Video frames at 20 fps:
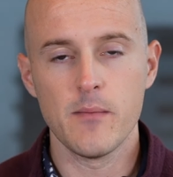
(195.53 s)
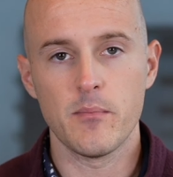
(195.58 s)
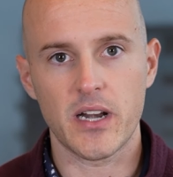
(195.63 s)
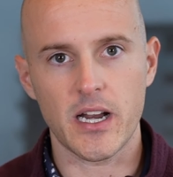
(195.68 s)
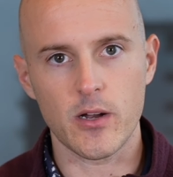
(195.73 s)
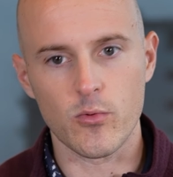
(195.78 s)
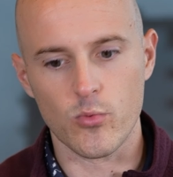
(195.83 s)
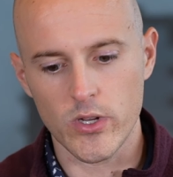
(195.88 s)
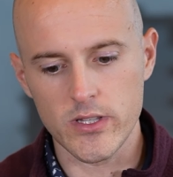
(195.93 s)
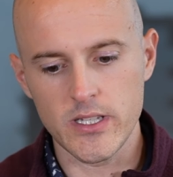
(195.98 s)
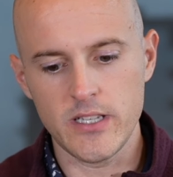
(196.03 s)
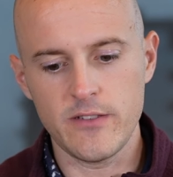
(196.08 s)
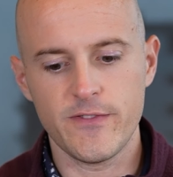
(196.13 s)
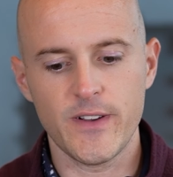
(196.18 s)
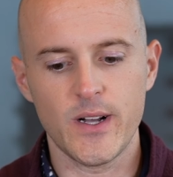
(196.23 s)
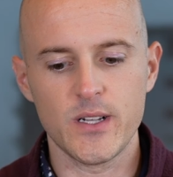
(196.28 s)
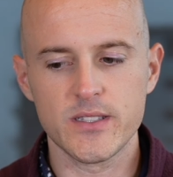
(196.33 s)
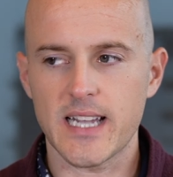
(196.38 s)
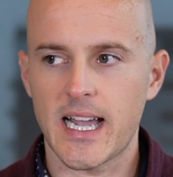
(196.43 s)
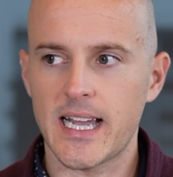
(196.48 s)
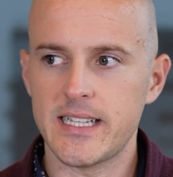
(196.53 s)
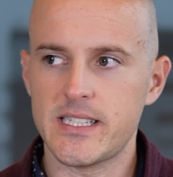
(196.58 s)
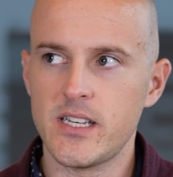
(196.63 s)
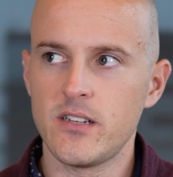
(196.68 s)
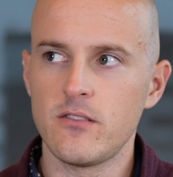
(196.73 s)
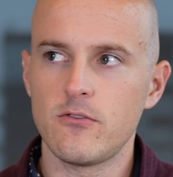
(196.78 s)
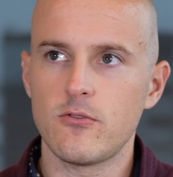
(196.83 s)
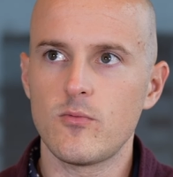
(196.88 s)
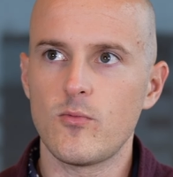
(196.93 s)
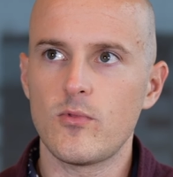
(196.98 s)
but I really felt I
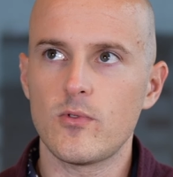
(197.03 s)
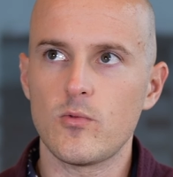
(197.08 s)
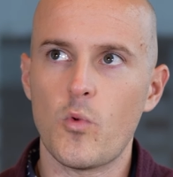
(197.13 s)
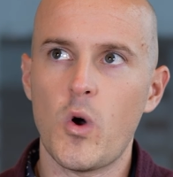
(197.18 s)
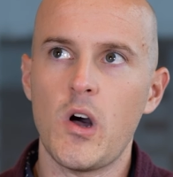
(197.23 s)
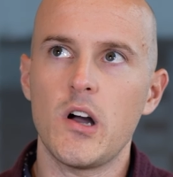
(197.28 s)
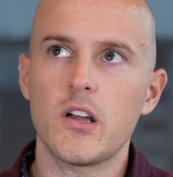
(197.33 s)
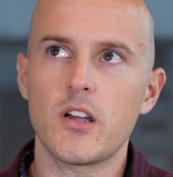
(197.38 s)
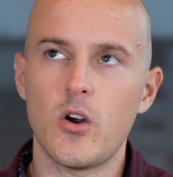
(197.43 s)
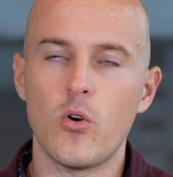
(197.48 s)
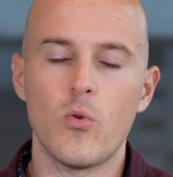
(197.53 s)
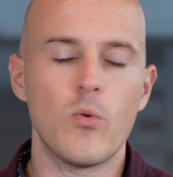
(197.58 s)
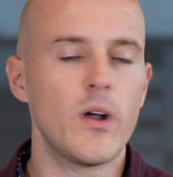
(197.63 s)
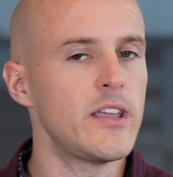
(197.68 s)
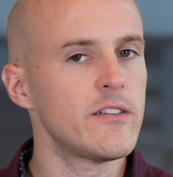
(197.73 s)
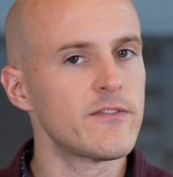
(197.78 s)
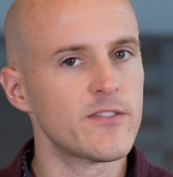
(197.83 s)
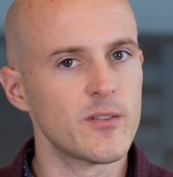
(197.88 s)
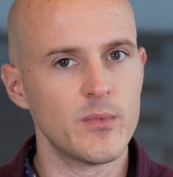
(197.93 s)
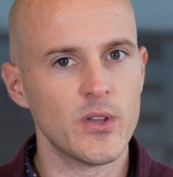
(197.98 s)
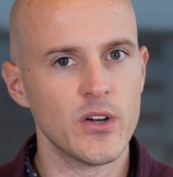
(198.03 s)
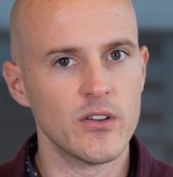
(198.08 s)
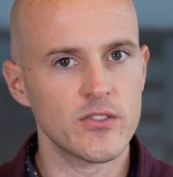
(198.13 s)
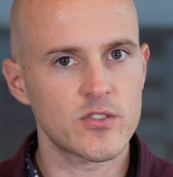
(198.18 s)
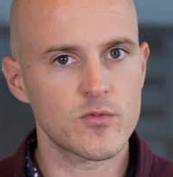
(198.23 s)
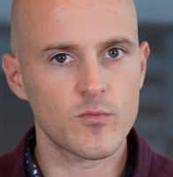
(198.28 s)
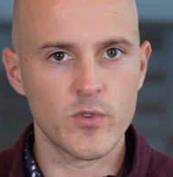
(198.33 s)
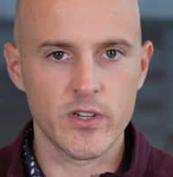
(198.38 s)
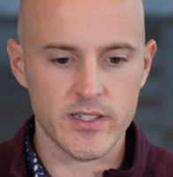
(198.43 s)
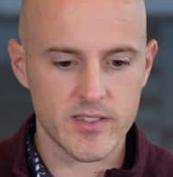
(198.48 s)
didn't walk away from
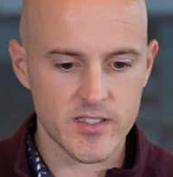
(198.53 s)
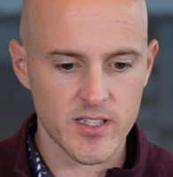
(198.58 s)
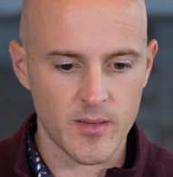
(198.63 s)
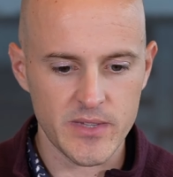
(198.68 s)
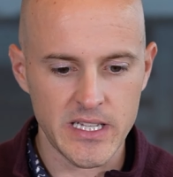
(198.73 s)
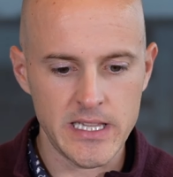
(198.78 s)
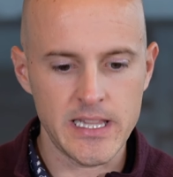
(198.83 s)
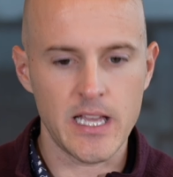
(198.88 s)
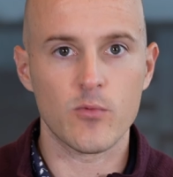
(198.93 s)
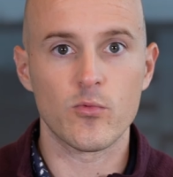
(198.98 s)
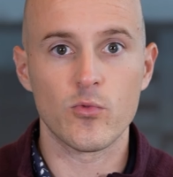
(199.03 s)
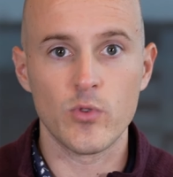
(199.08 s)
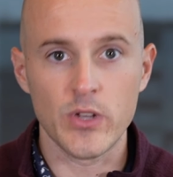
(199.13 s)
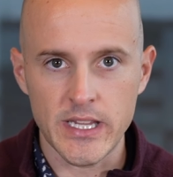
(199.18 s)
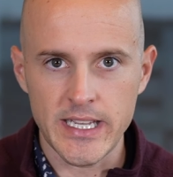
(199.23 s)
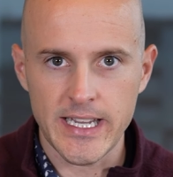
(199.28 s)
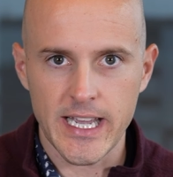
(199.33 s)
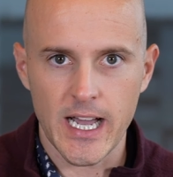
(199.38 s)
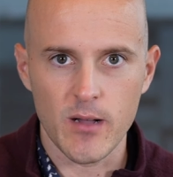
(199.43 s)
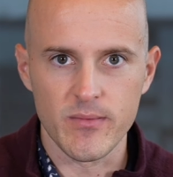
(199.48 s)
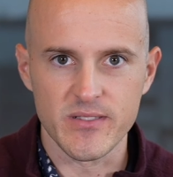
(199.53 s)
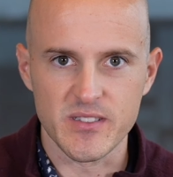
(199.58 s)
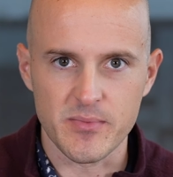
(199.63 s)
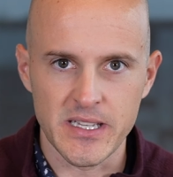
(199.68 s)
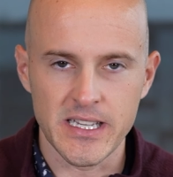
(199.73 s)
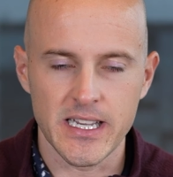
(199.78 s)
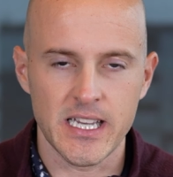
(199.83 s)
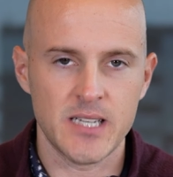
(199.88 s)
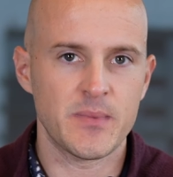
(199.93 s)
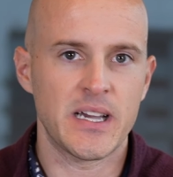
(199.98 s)
those with something that really helped
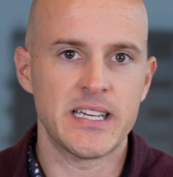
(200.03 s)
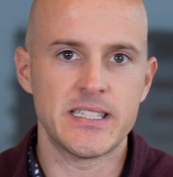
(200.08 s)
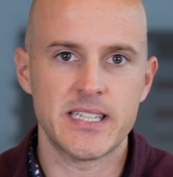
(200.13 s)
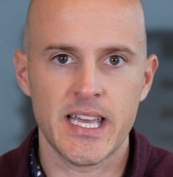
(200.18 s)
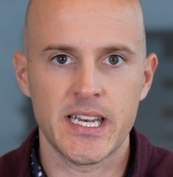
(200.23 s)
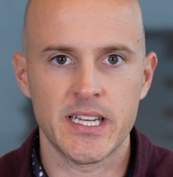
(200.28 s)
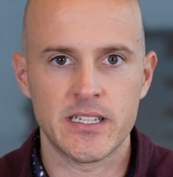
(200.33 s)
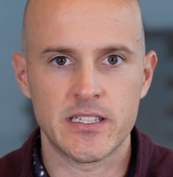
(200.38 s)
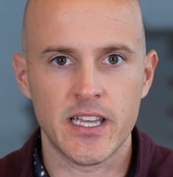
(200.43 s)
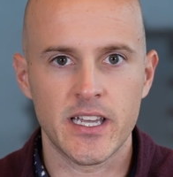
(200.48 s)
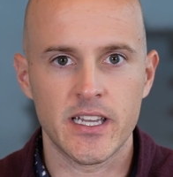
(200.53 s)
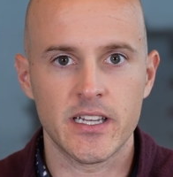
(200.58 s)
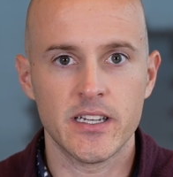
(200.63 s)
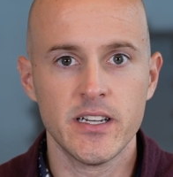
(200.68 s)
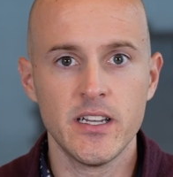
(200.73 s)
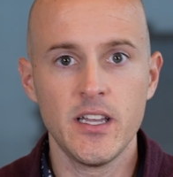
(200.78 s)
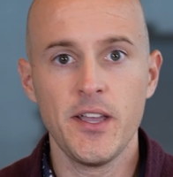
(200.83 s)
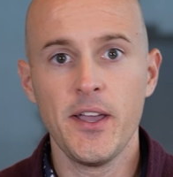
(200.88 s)
me in my day to day.